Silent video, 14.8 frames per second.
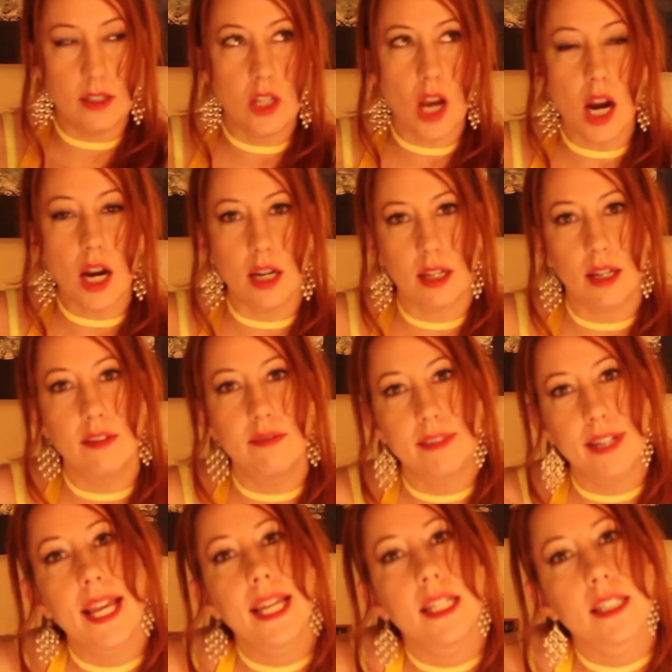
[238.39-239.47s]
dark of
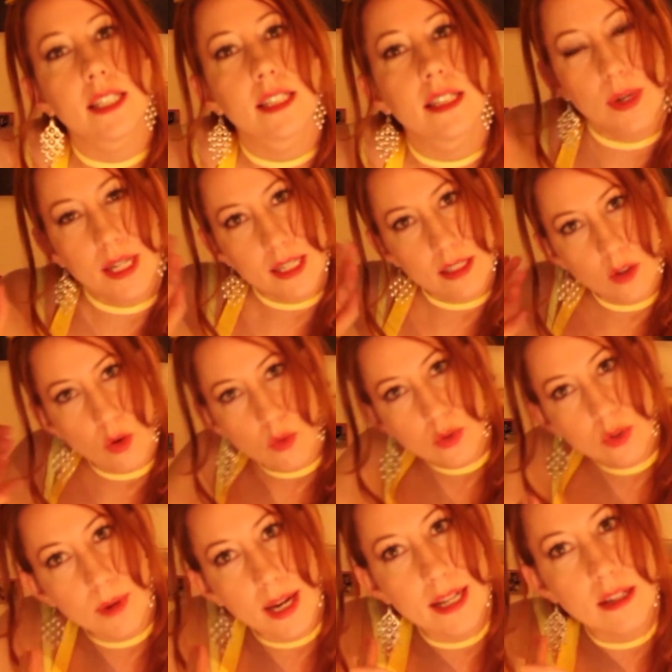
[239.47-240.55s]
night when it
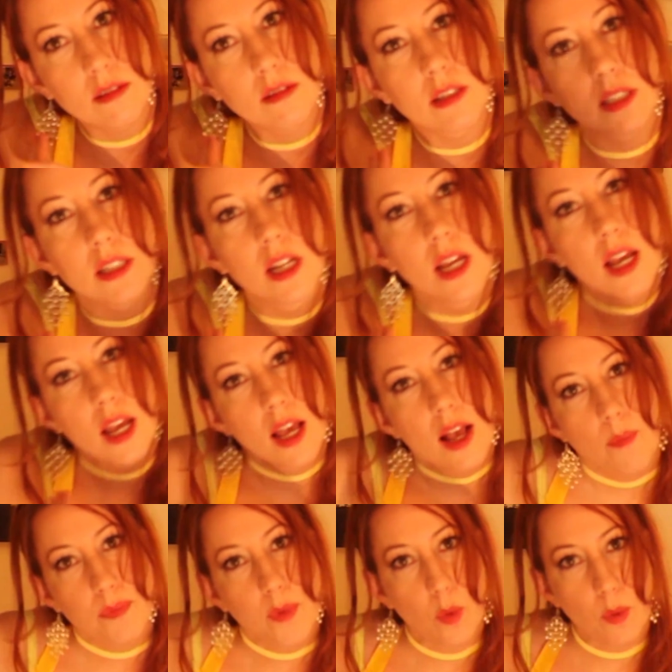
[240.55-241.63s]
goes around
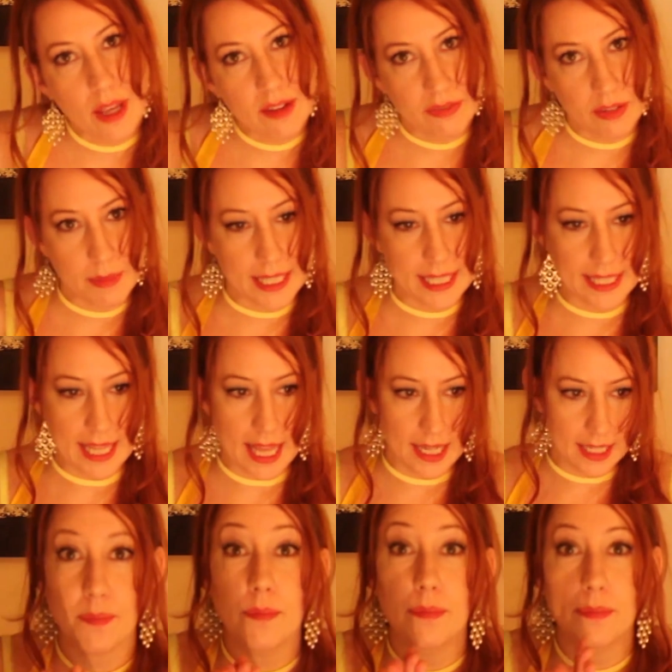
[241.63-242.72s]
away from the
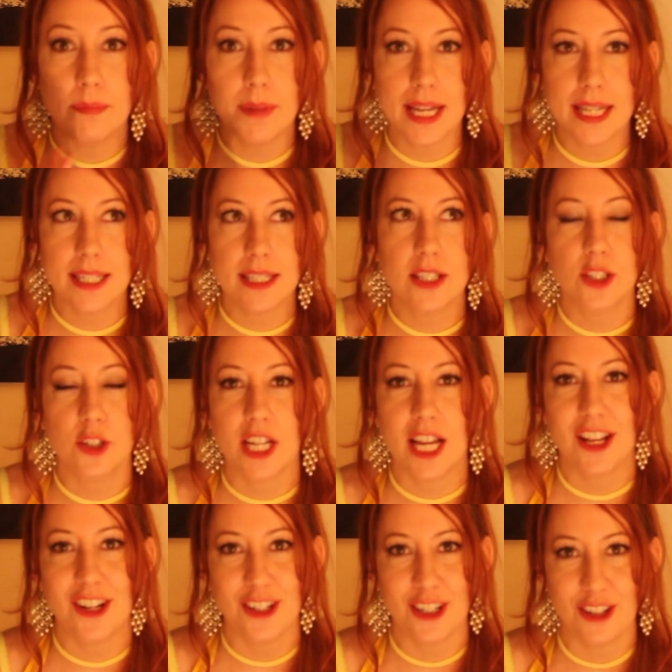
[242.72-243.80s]
sun. Minus
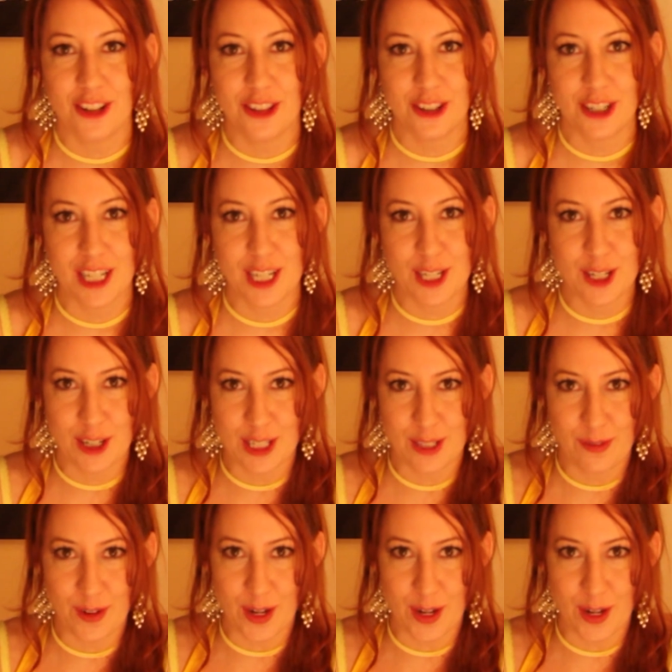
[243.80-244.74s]
330 degrees